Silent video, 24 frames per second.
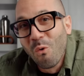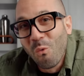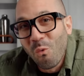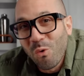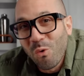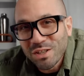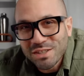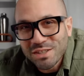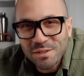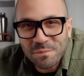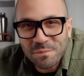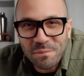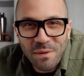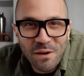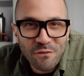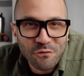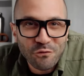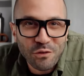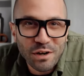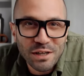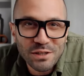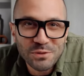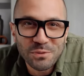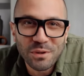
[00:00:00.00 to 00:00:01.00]
What's up, my
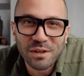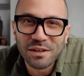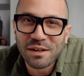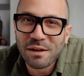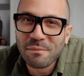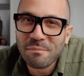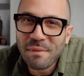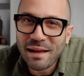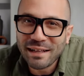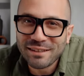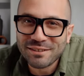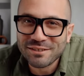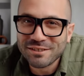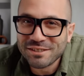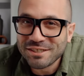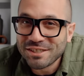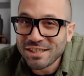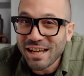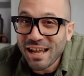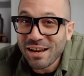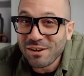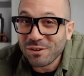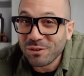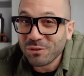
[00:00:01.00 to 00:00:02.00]
friends? Welcome back to the
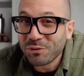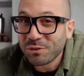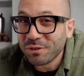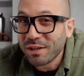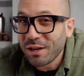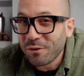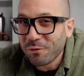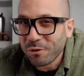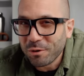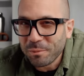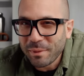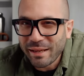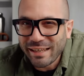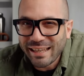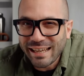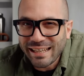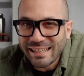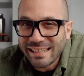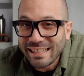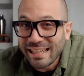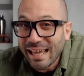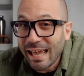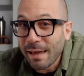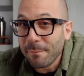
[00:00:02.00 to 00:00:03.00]
channel. Today we're making
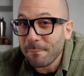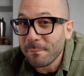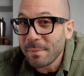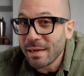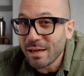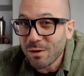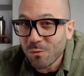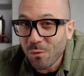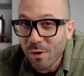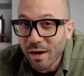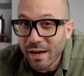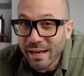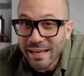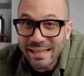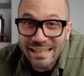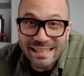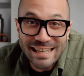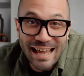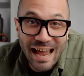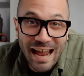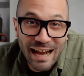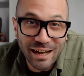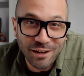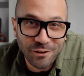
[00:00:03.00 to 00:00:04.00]
the Hemingway
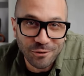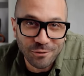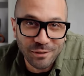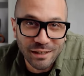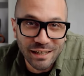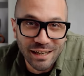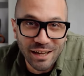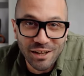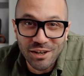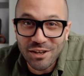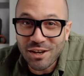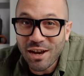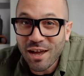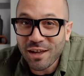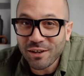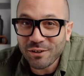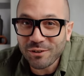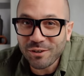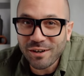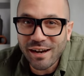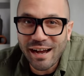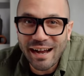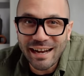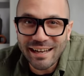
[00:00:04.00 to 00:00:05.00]
Daiquiri,
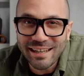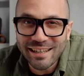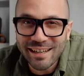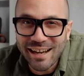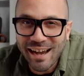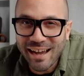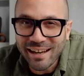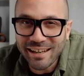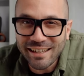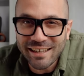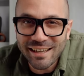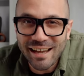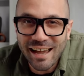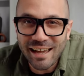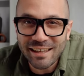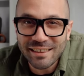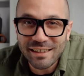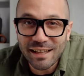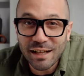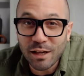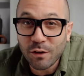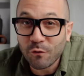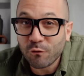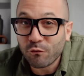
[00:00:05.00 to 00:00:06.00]
another iconic
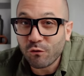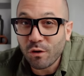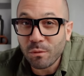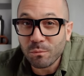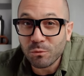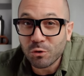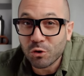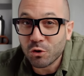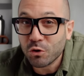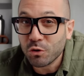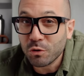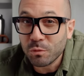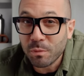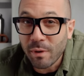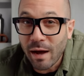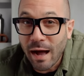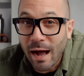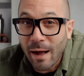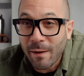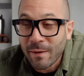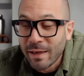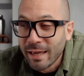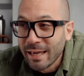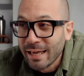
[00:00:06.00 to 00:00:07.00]
cocktail from
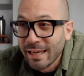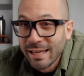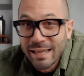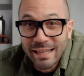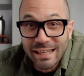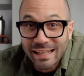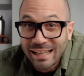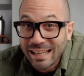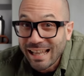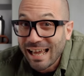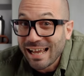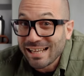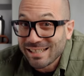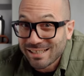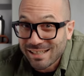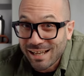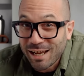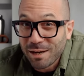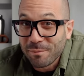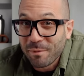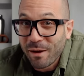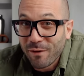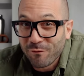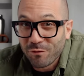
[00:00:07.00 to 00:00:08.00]
Cuba. Last
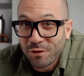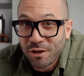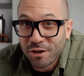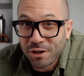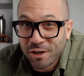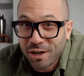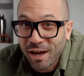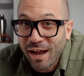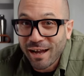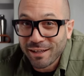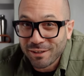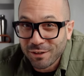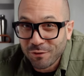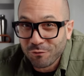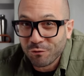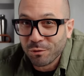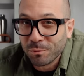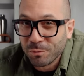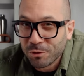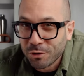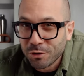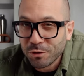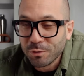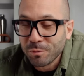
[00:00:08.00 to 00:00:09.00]
time I've done a cocktail
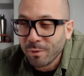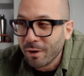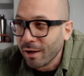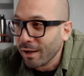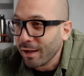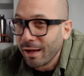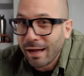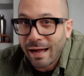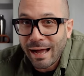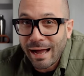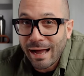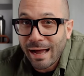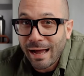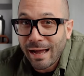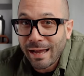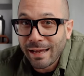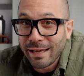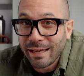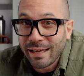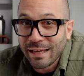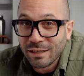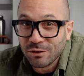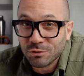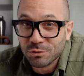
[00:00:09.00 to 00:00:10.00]
from Cuba,
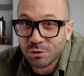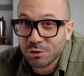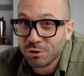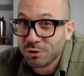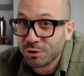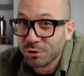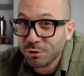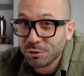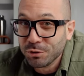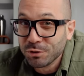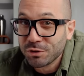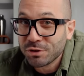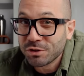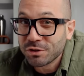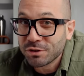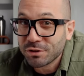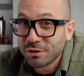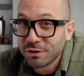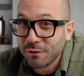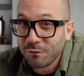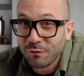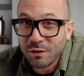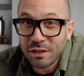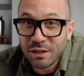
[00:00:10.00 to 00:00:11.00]
I
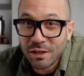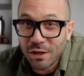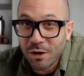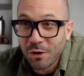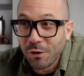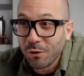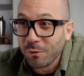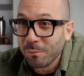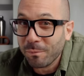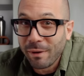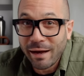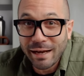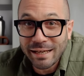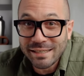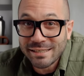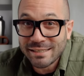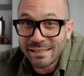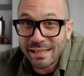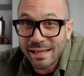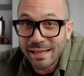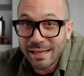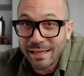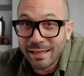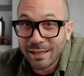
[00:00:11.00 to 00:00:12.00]
introduced the video by
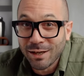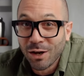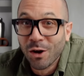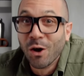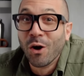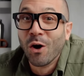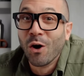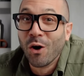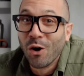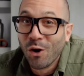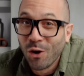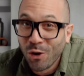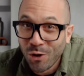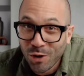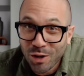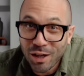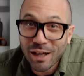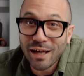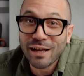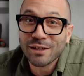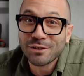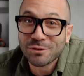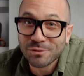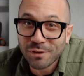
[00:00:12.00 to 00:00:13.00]
saying
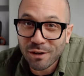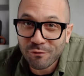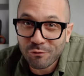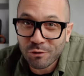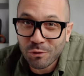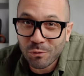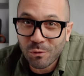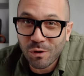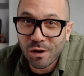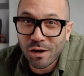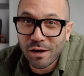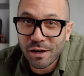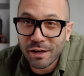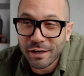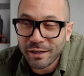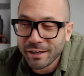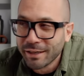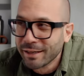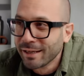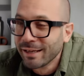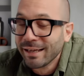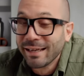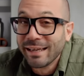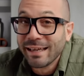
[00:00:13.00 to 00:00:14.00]
hola to
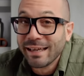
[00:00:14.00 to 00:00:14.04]
everyone,